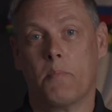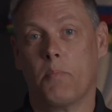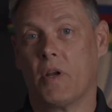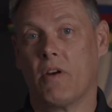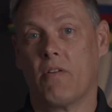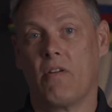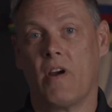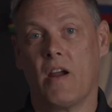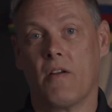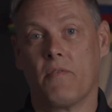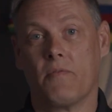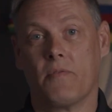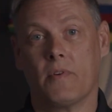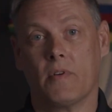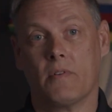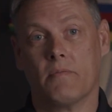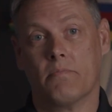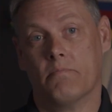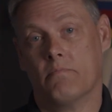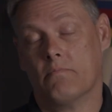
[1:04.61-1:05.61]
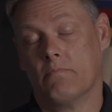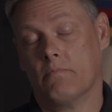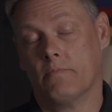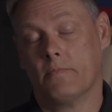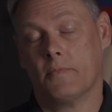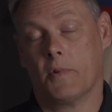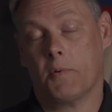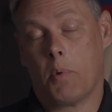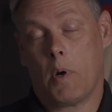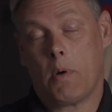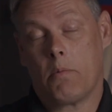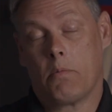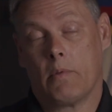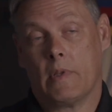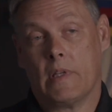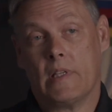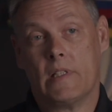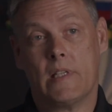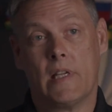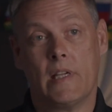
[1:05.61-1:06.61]
had been around for
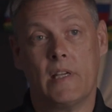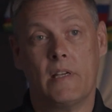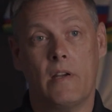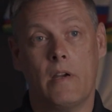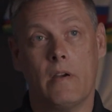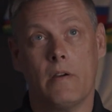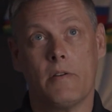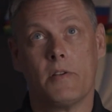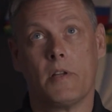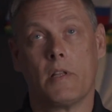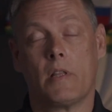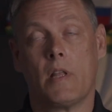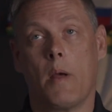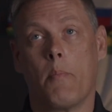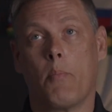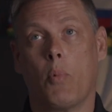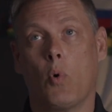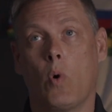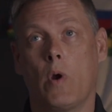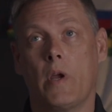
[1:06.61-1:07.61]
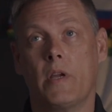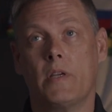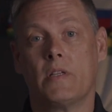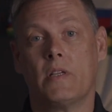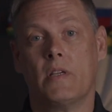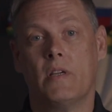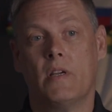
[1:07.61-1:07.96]
probably 10 years at that point.